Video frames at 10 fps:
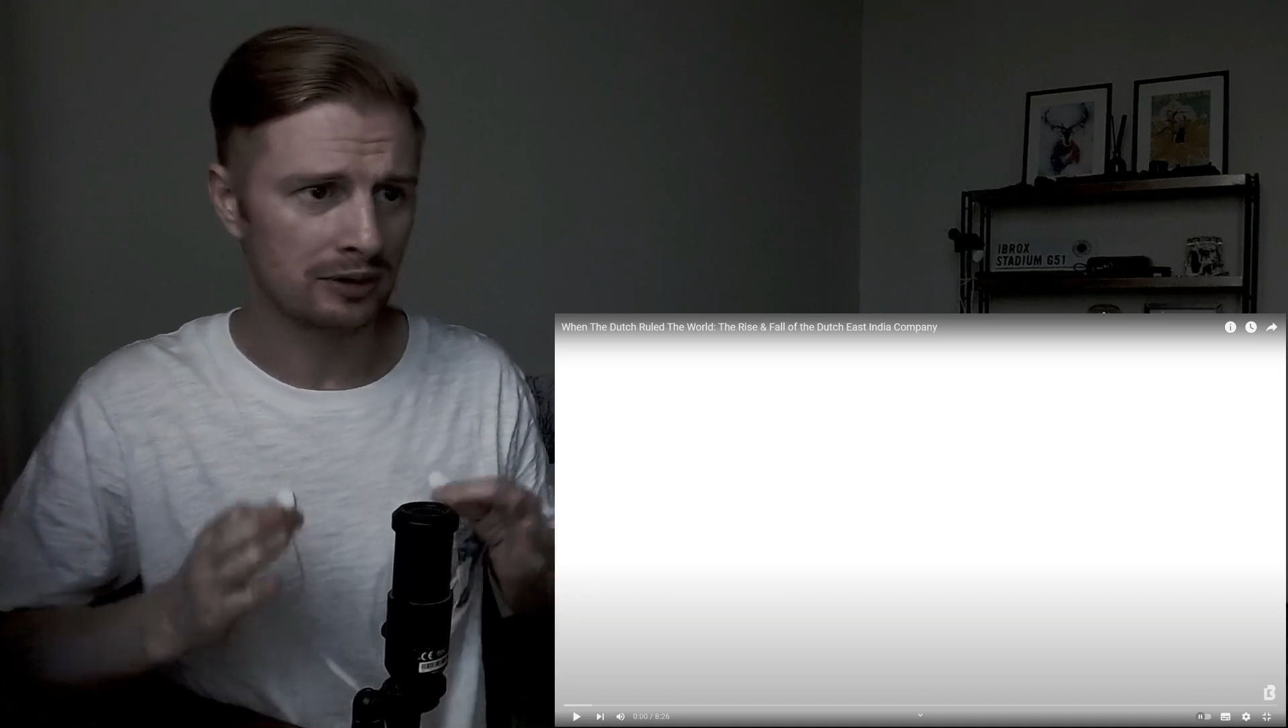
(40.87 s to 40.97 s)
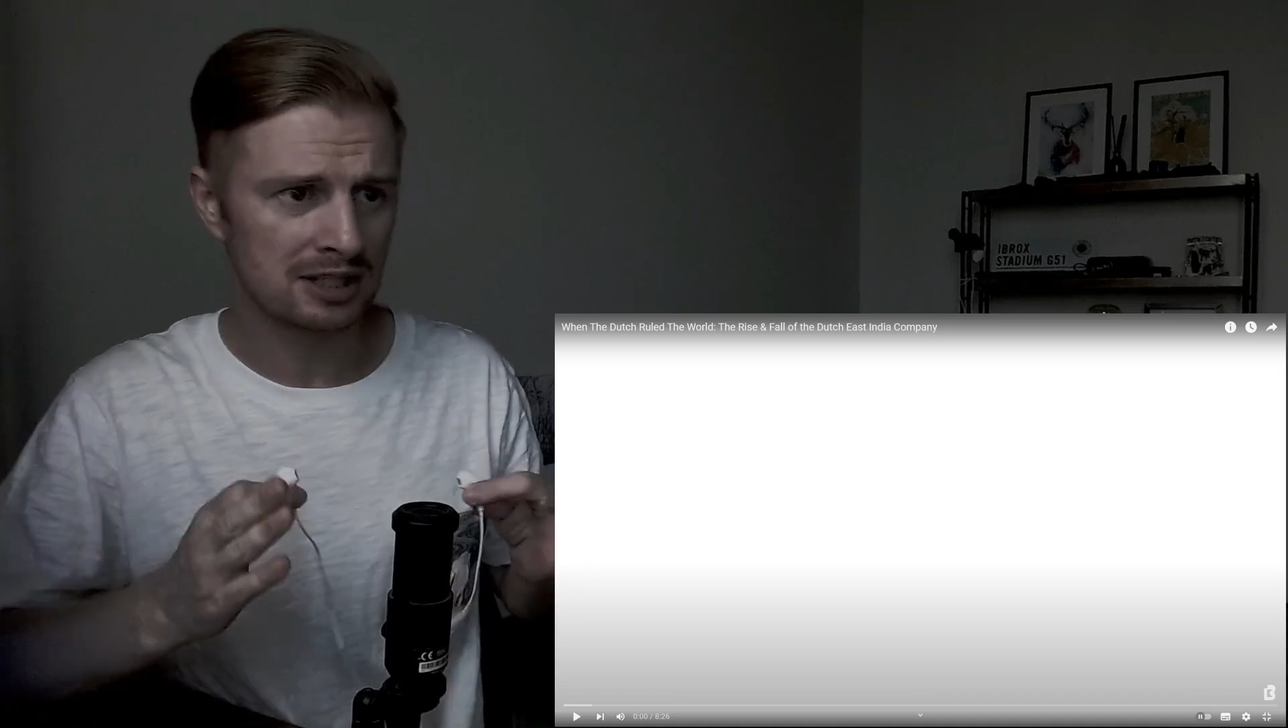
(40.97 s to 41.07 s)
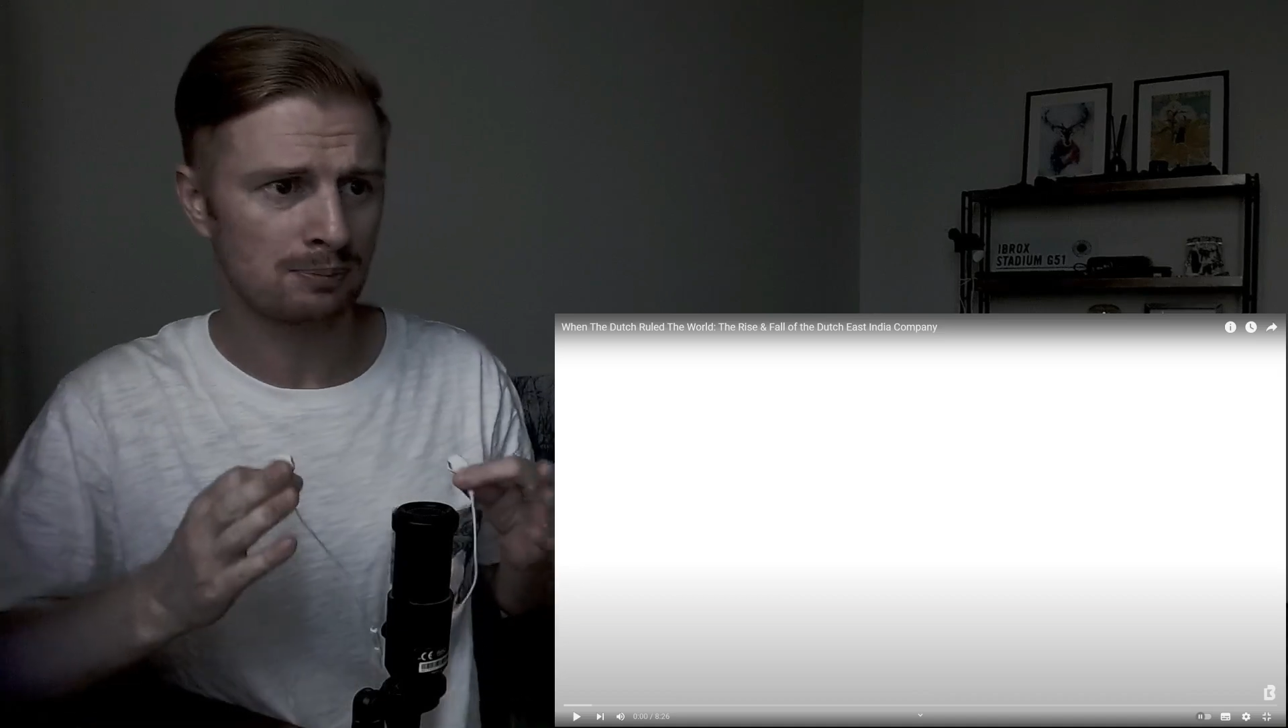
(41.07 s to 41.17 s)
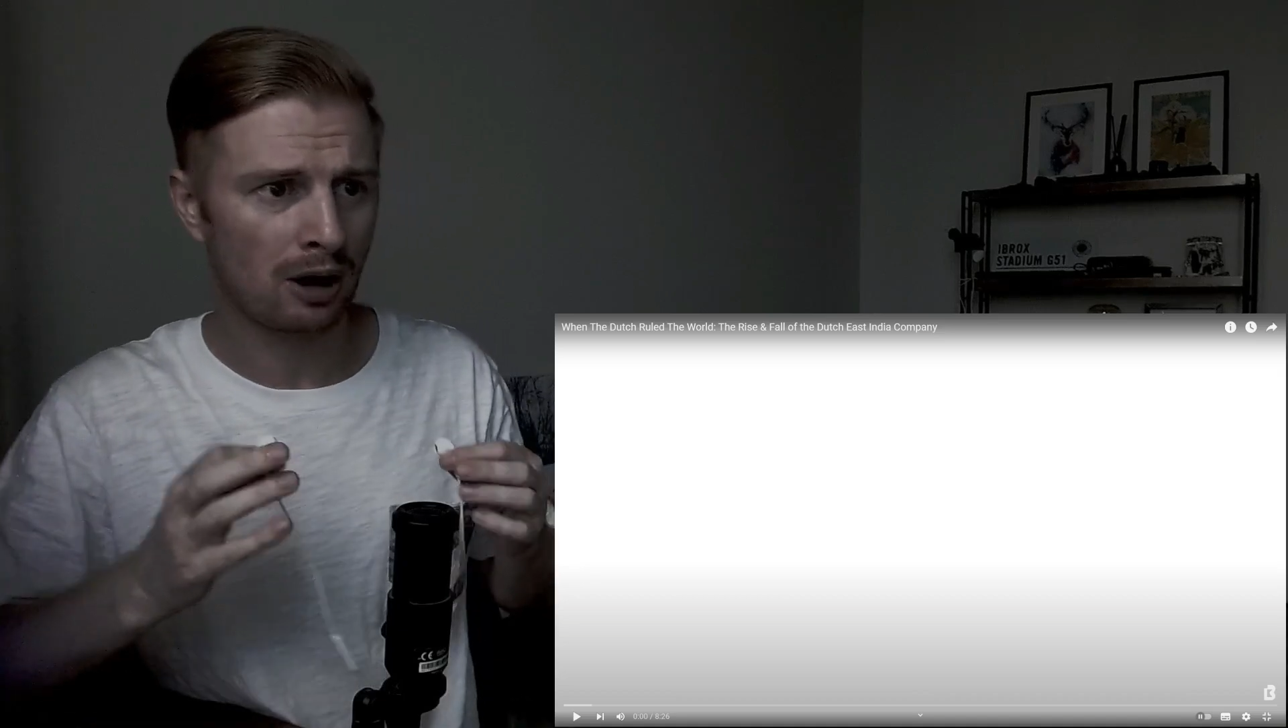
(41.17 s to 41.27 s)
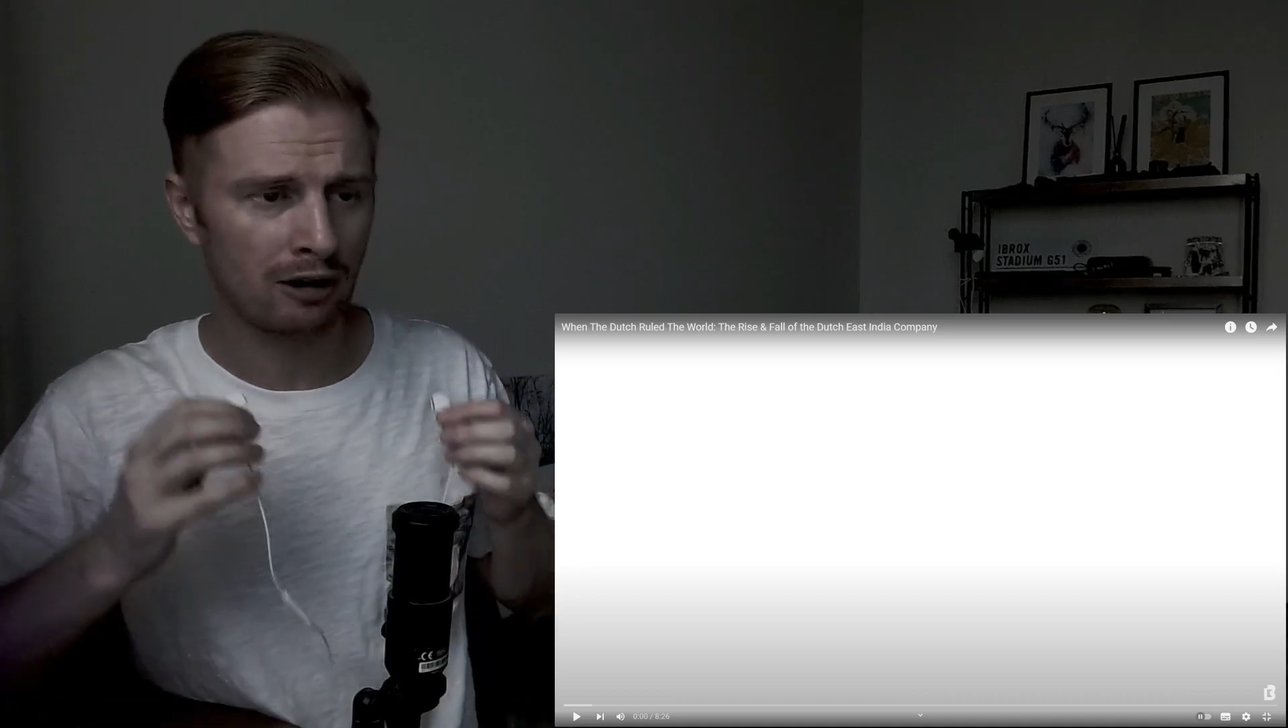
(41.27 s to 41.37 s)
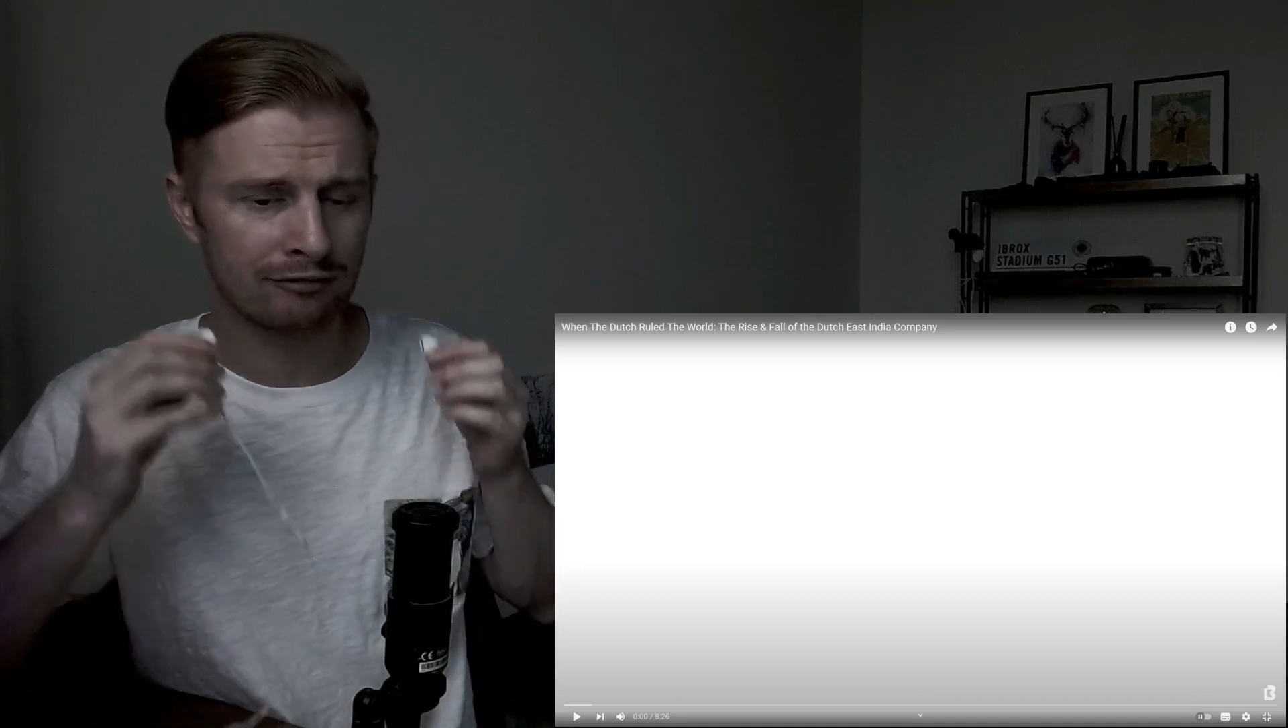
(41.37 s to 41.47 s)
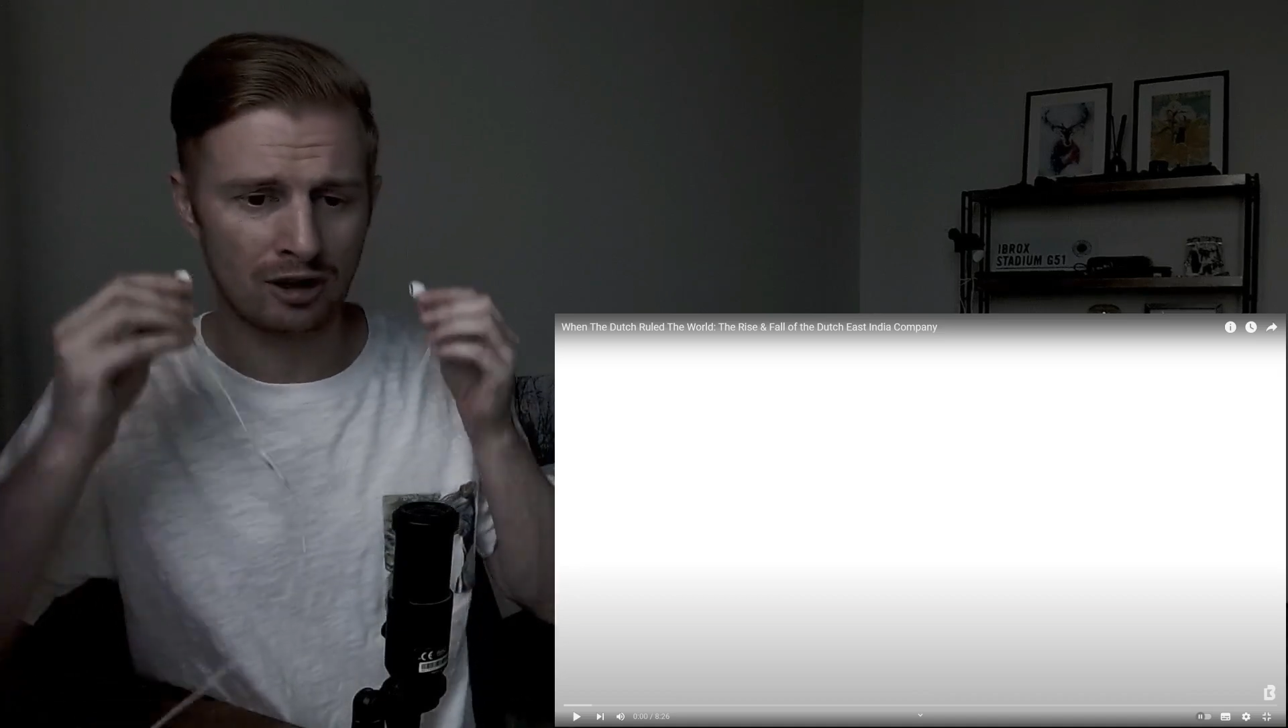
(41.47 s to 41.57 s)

this part of